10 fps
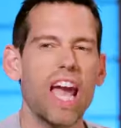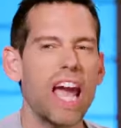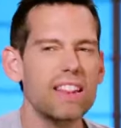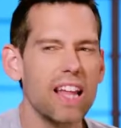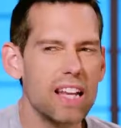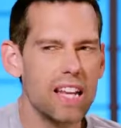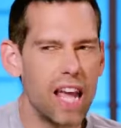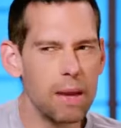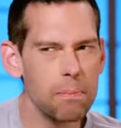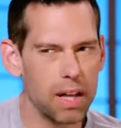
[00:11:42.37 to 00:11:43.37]
I hate that
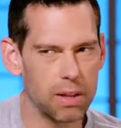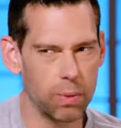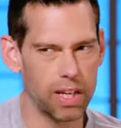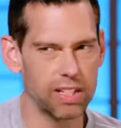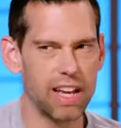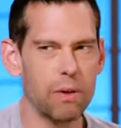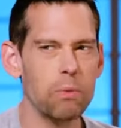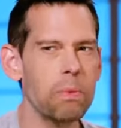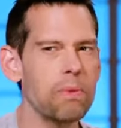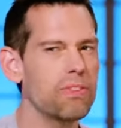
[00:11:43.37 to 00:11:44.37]
name, by the way, because that
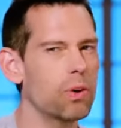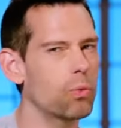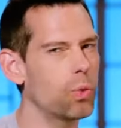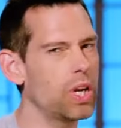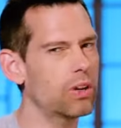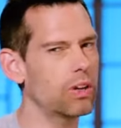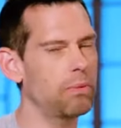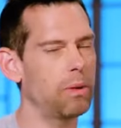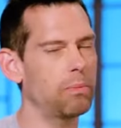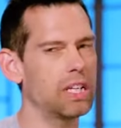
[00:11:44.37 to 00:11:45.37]
one made me feel weird
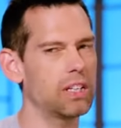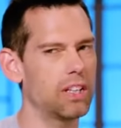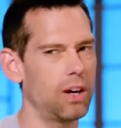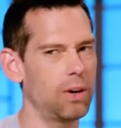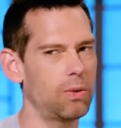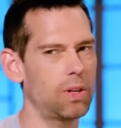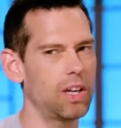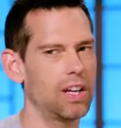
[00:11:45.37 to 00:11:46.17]
about being low.